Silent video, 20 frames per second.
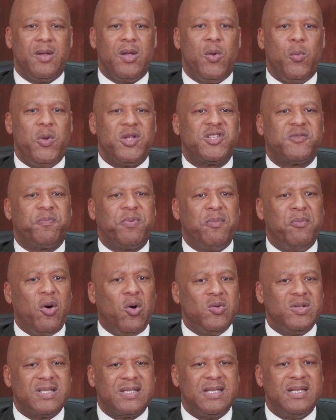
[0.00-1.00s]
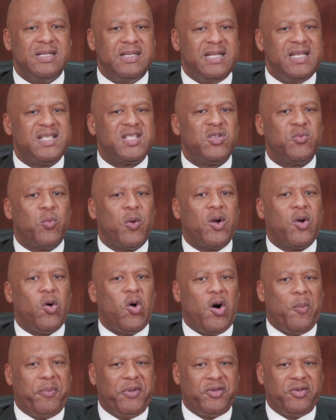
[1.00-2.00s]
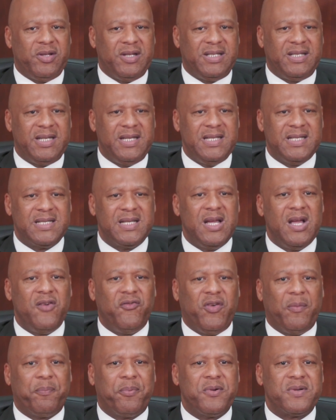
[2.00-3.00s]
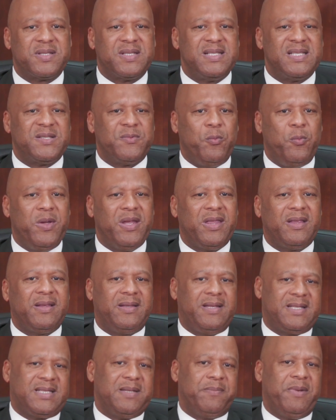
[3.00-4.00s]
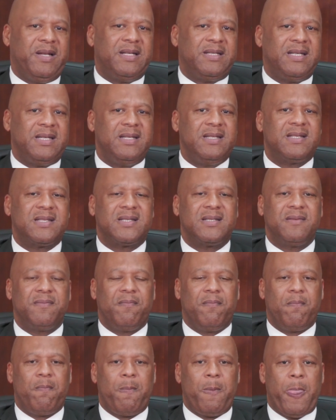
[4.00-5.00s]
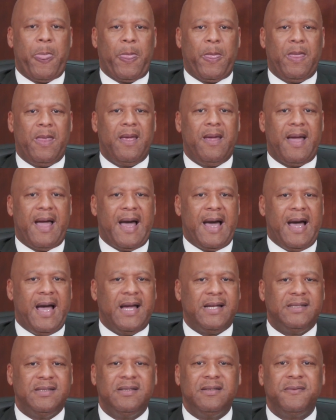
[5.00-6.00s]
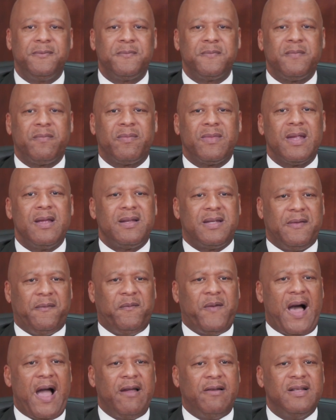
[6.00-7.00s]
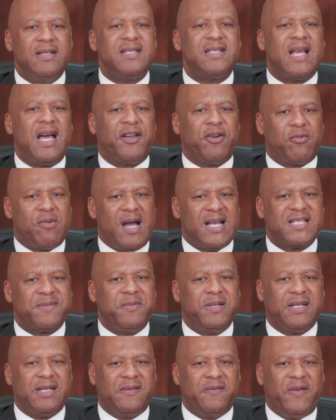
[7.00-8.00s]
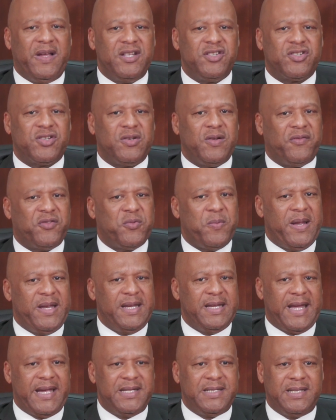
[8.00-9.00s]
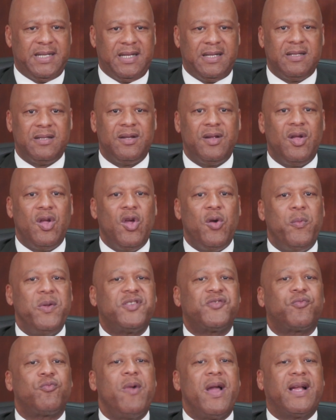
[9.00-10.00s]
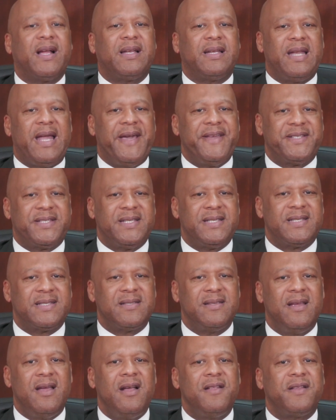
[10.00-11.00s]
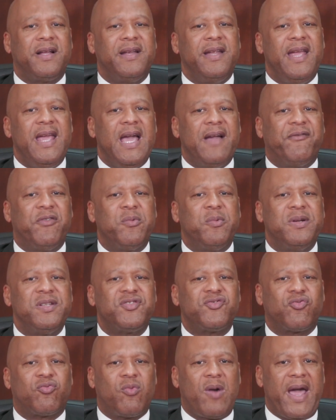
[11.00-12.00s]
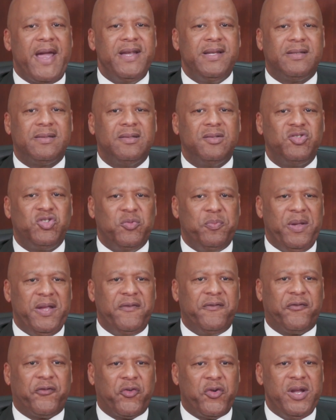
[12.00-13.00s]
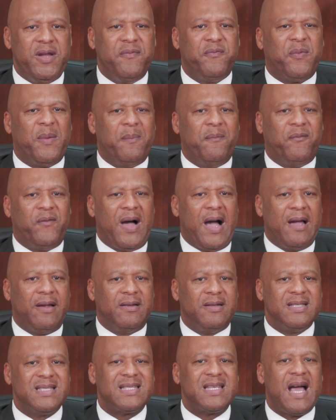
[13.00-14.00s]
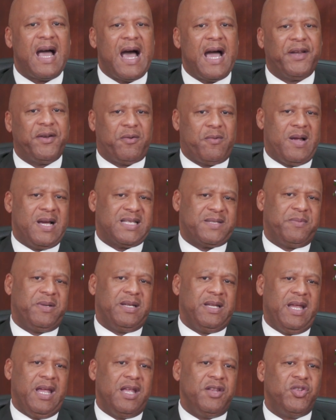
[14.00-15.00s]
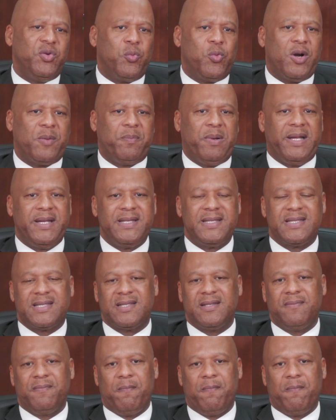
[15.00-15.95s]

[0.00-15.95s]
which promotes decent work opportunities for persons with disabilities, and the Violence and Harassment Convention of 2019, which recognizes that everyone's right to be free from violence and harassment in the workplace.